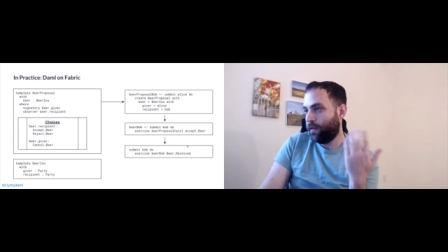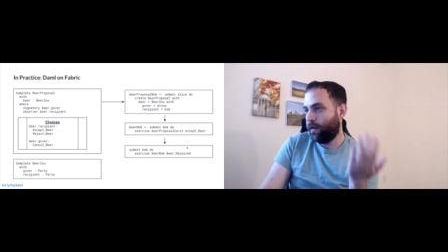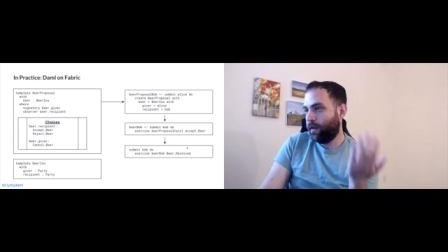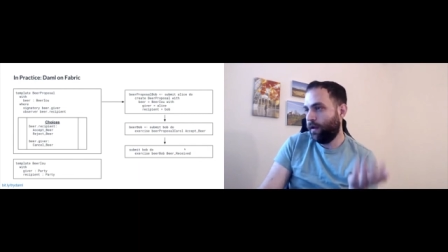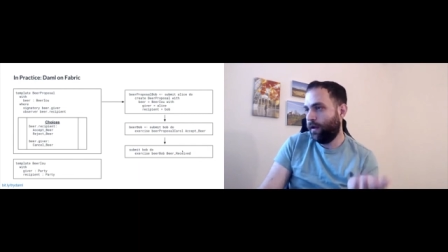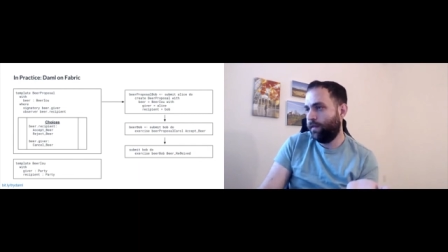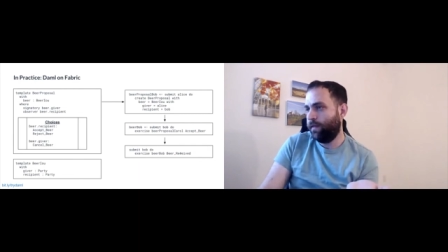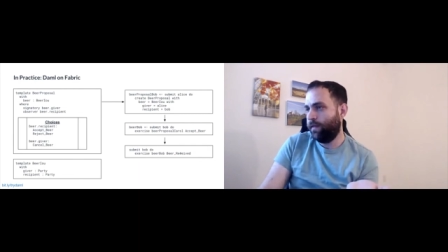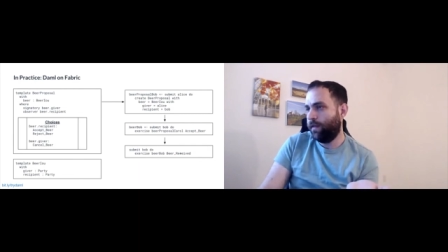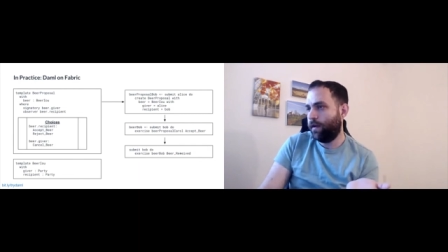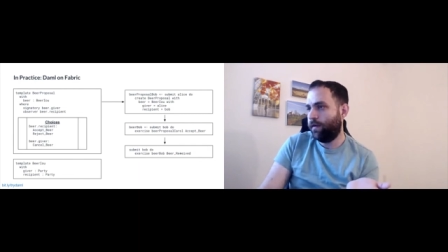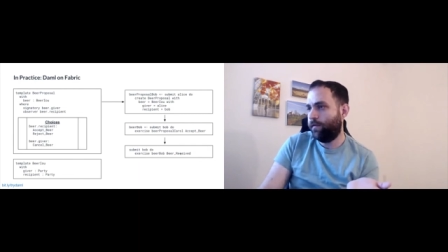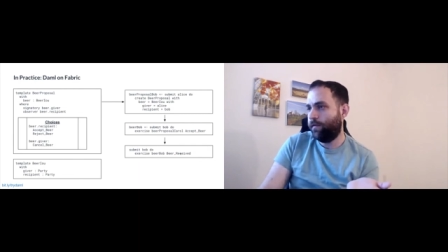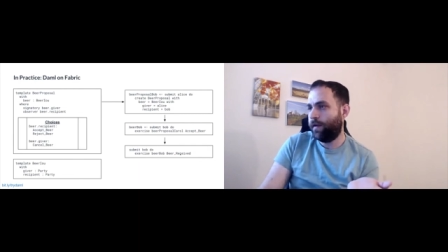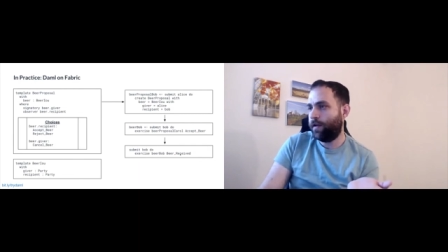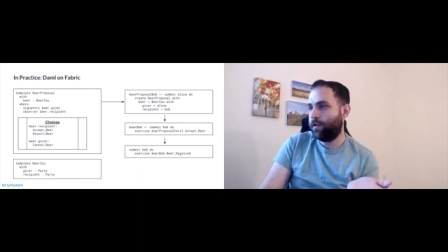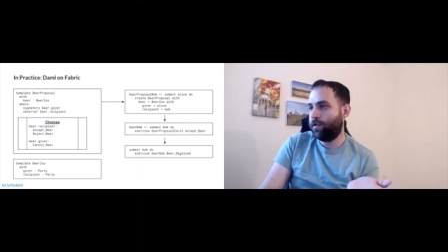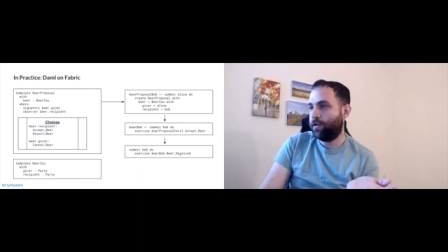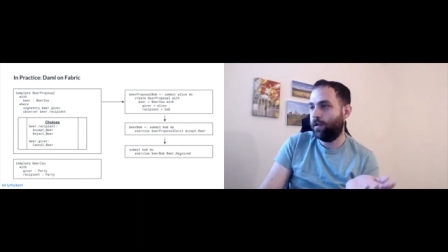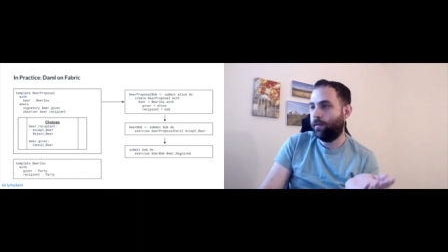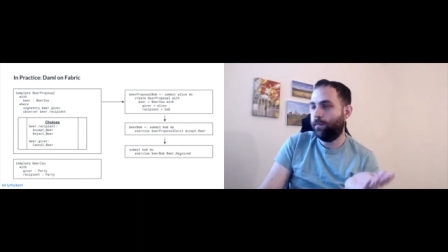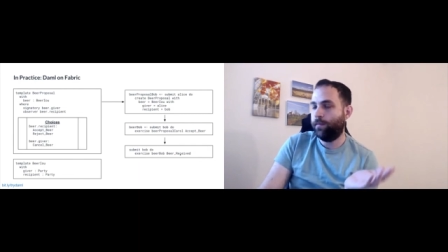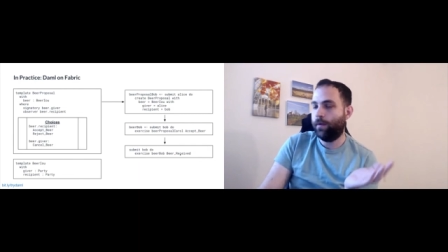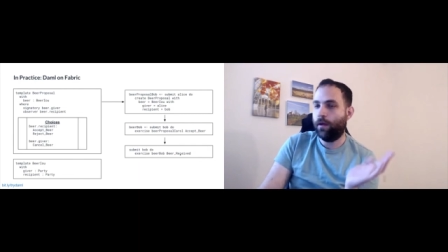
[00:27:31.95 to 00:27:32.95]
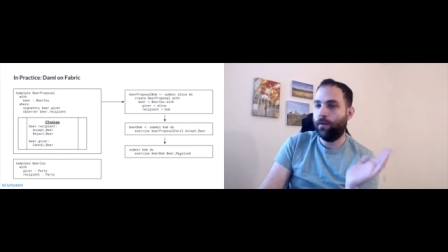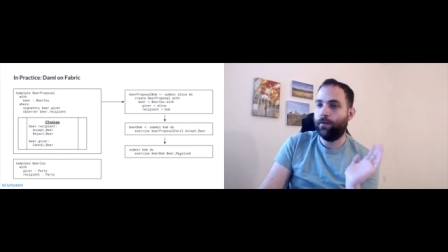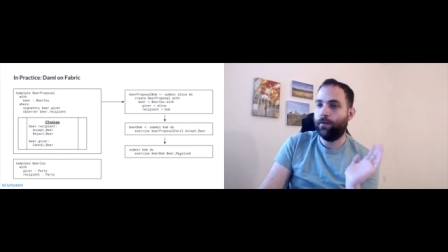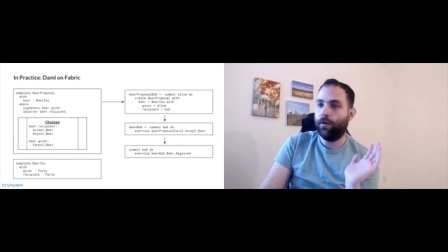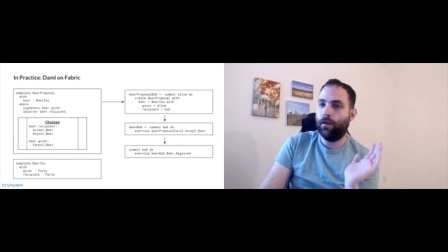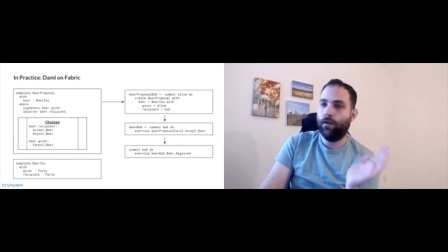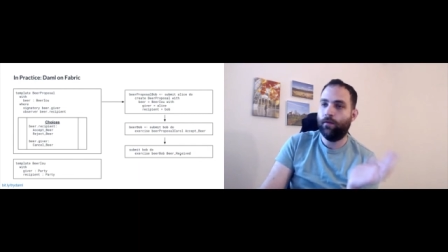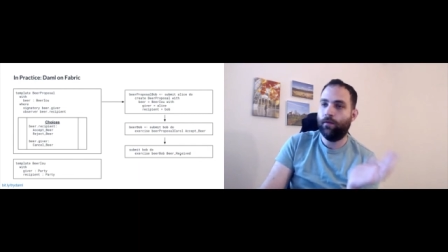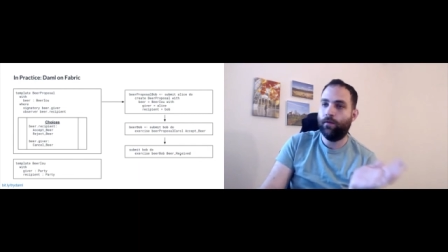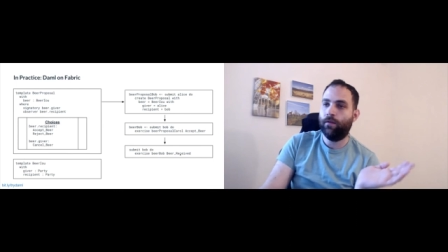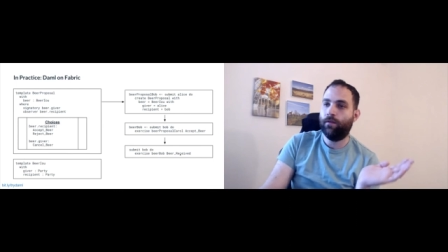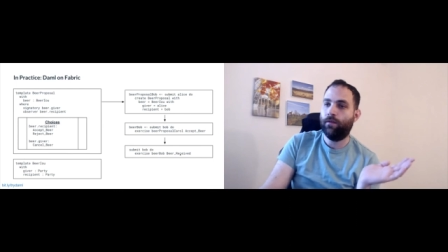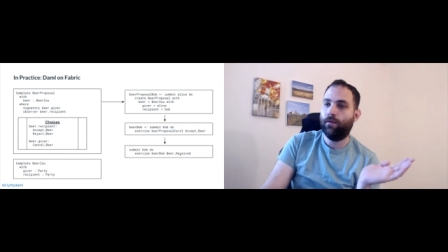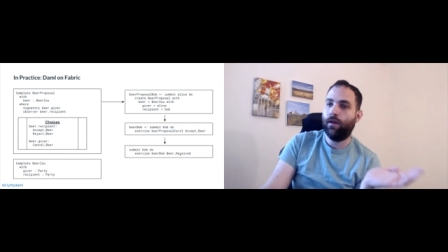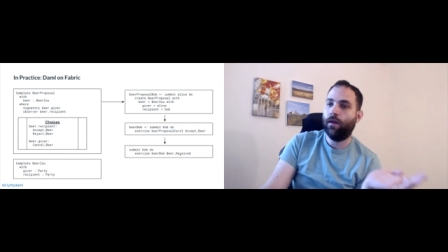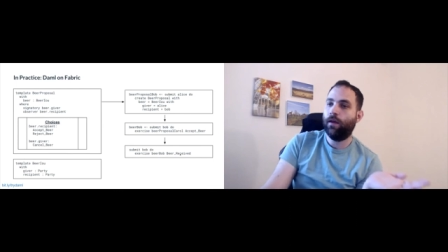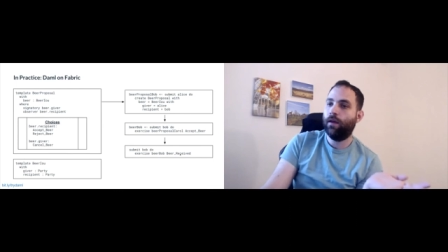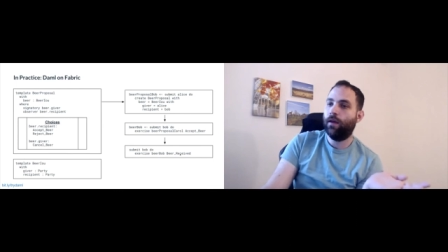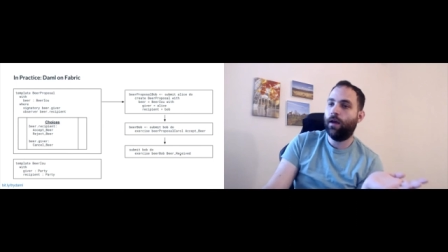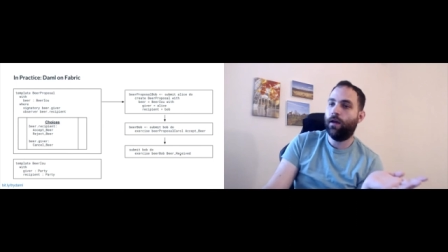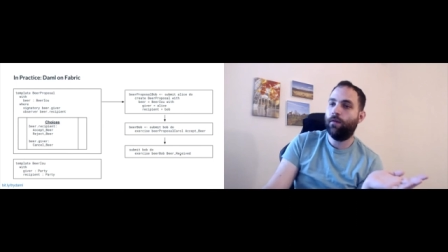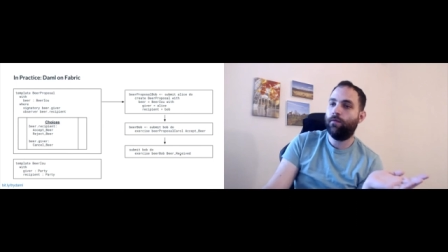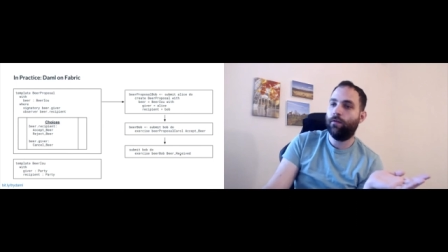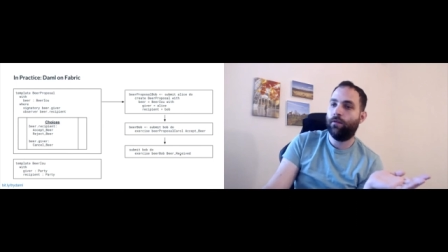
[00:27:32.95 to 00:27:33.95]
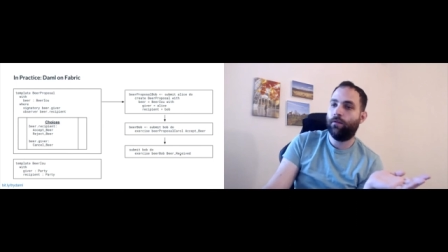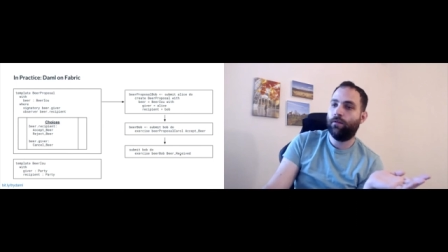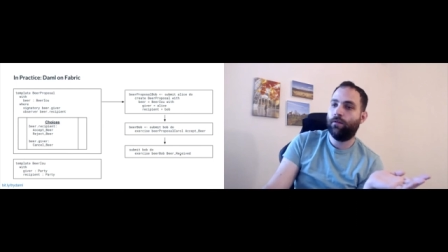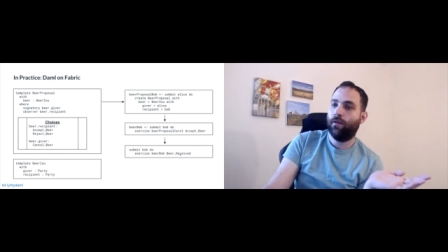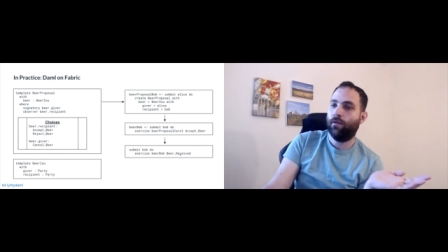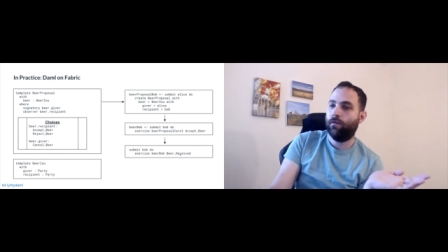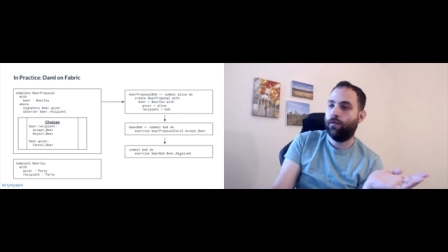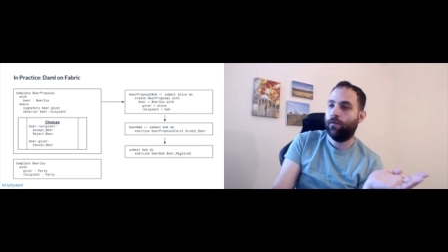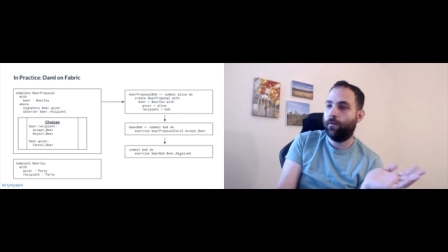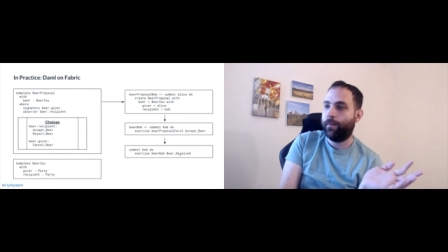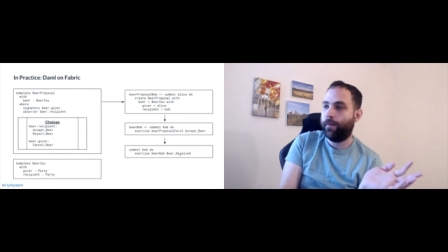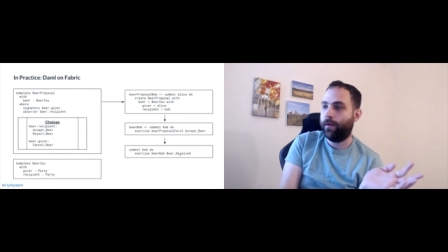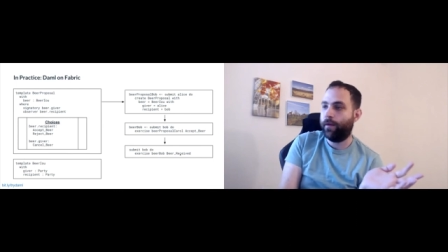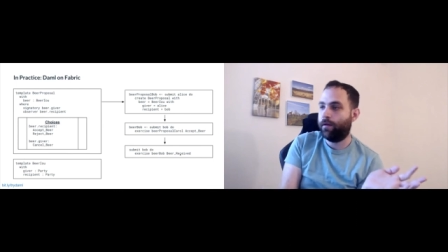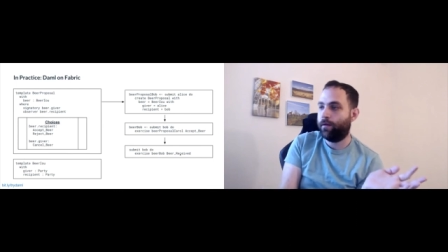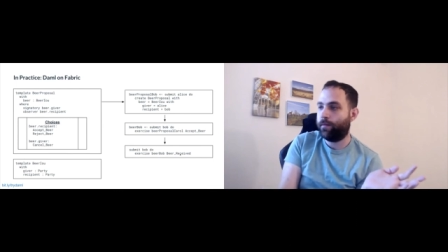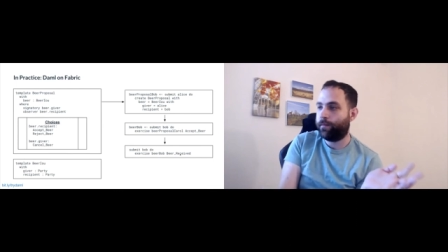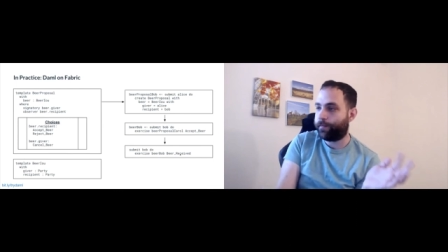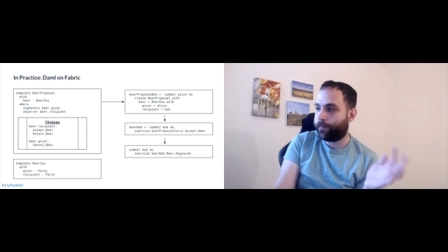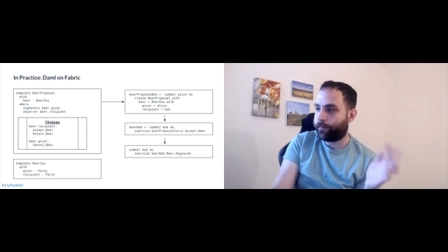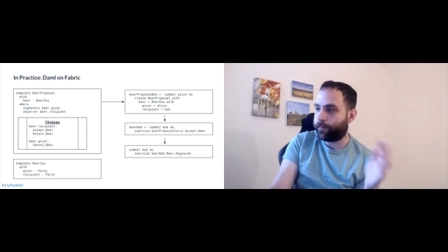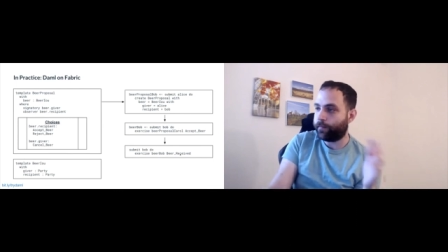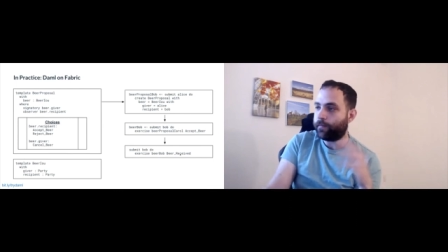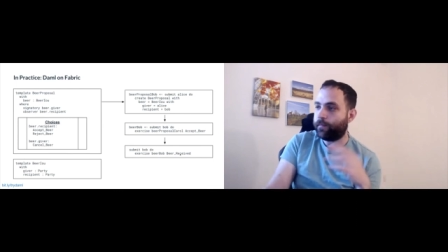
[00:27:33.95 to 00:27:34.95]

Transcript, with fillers: And then eventually Bob can even say, I've received the beer.